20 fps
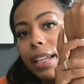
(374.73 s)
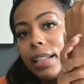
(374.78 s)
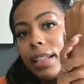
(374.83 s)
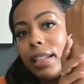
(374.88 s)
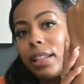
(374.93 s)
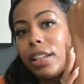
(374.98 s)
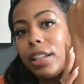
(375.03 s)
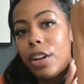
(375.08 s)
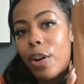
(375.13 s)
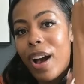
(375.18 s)

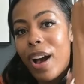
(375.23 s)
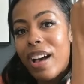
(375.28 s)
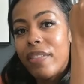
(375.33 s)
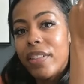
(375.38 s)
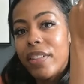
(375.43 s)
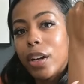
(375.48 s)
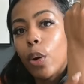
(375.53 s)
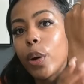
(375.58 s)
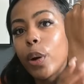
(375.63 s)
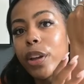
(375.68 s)
and you
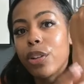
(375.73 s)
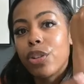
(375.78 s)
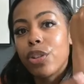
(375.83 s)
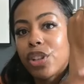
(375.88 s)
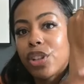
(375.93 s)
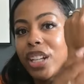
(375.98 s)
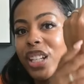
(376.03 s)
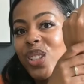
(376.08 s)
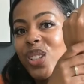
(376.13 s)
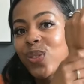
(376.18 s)
know having
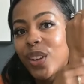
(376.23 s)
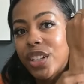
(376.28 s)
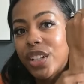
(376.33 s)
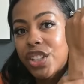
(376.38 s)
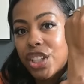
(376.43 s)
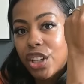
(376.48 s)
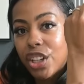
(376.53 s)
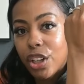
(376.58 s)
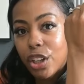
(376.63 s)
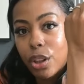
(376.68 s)
oil
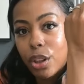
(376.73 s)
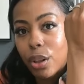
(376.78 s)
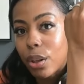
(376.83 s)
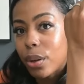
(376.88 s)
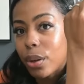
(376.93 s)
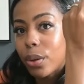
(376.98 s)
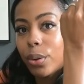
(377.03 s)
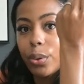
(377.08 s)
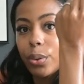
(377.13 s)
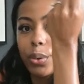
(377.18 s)
transferred to your
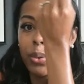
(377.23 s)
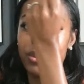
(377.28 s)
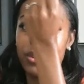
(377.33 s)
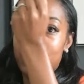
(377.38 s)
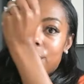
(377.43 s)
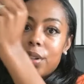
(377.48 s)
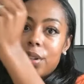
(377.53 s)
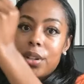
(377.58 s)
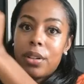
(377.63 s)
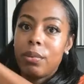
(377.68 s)

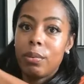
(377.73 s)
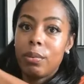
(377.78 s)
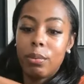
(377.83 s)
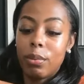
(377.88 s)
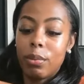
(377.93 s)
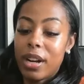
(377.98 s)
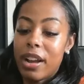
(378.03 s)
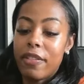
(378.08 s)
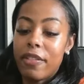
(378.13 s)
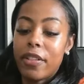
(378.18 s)
clothes
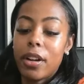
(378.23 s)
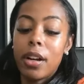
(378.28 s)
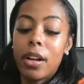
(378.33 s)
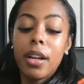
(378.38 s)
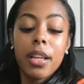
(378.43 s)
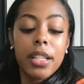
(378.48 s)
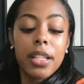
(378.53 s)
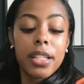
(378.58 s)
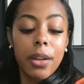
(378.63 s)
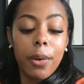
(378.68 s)
or
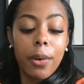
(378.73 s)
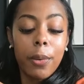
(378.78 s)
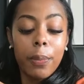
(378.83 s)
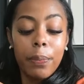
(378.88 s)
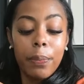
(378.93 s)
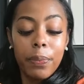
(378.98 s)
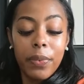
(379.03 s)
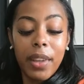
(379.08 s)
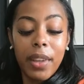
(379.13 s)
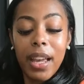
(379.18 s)
whatever
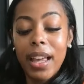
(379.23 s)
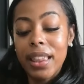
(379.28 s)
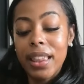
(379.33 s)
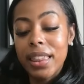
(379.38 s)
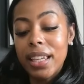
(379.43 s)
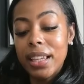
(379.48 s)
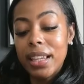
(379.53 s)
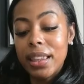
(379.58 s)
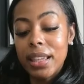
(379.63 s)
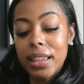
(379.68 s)
so
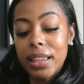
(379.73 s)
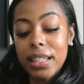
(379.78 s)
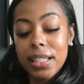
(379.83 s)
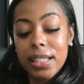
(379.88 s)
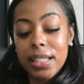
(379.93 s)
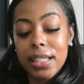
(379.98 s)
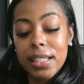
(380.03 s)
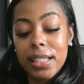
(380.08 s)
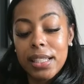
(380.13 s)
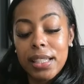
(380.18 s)
I think
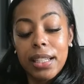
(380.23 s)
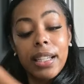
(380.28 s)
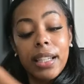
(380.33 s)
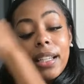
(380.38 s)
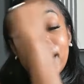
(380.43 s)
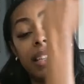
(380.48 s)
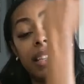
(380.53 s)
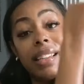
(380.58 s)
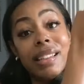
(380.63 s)
that this